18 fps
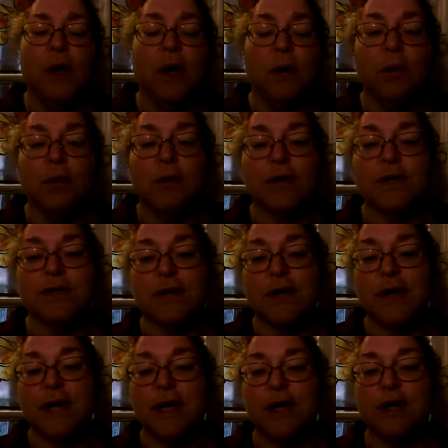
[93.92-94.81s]
We're also
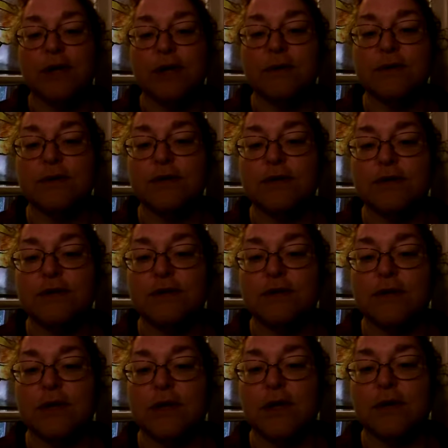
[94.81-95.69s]
getting
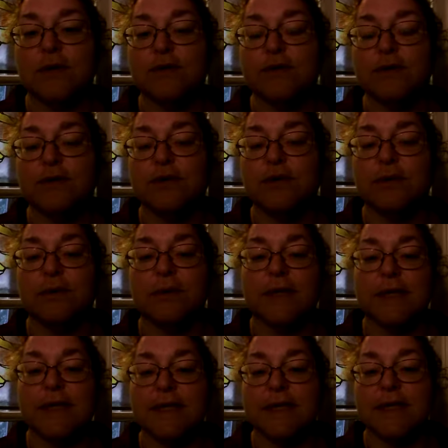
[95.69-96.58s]
closer to, at
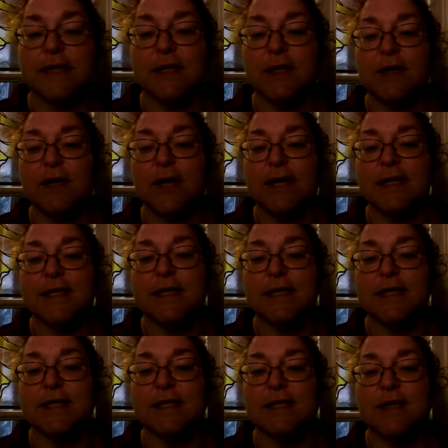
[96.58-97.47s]
least in the United
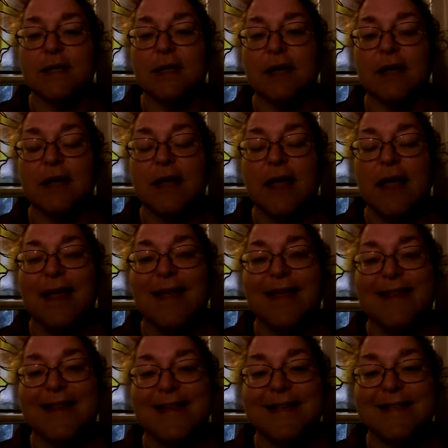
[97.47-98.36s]
States, the
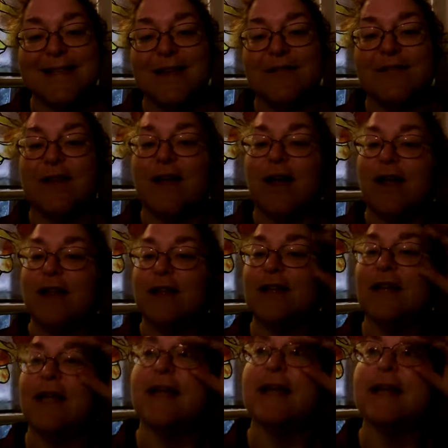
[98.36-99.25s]
Thanksgiving
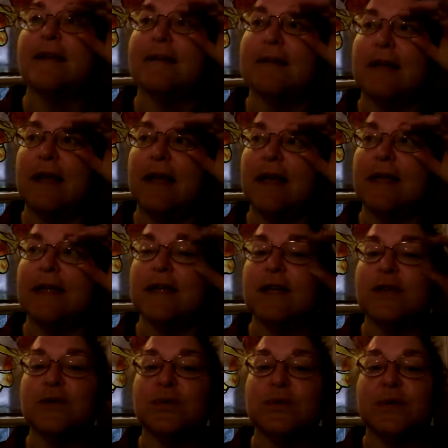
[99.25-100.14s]
holiday. And
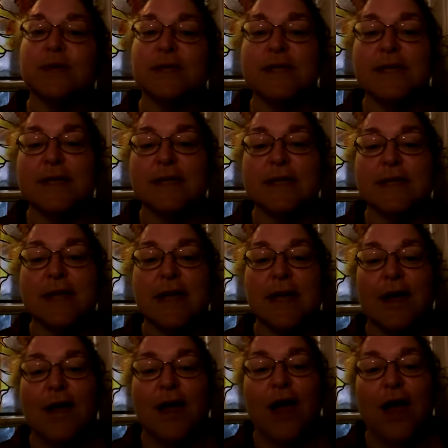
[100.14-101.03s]
Taurus is
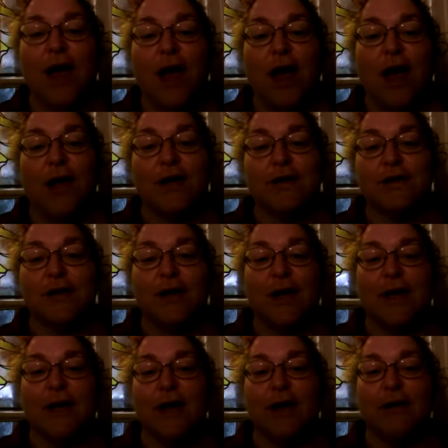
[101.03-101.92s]
a
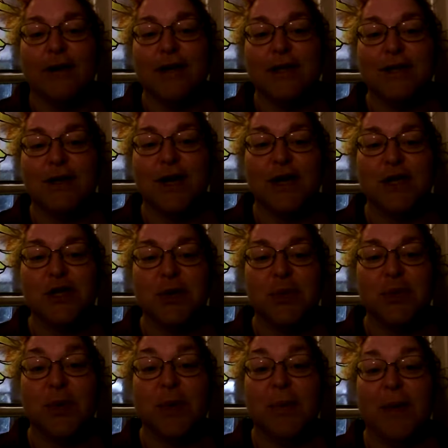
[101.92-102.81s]
great sign to
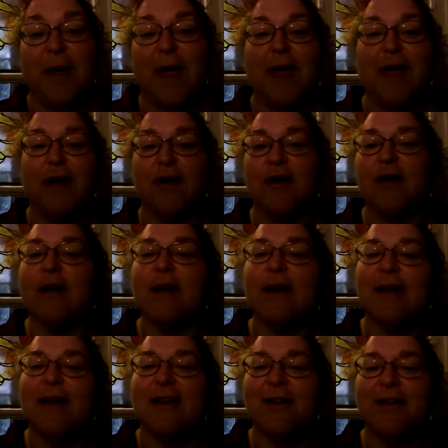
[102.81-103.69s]
prepare
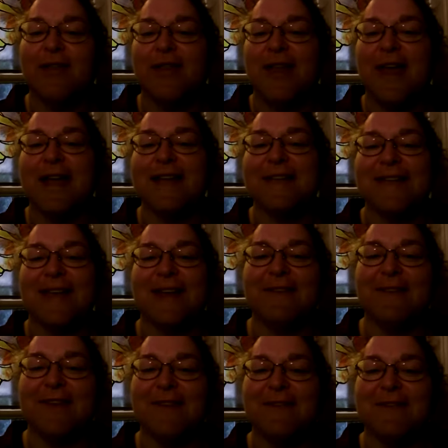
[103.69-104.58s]
your
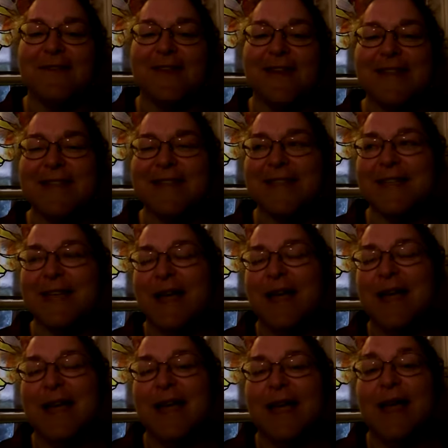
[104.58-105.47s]
Thanksgiving feast.
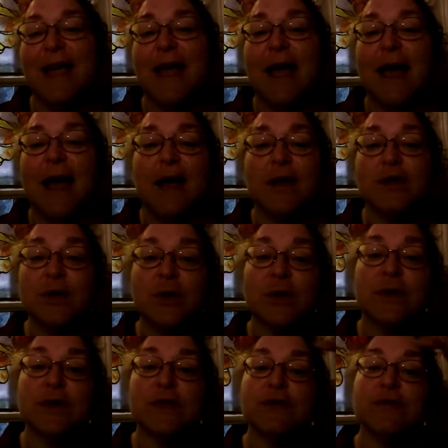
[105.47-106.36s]

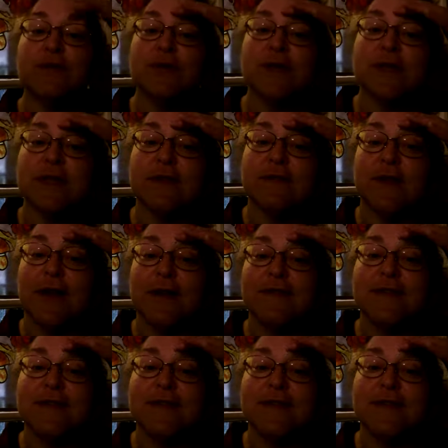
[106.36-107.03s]
Taurus rules the five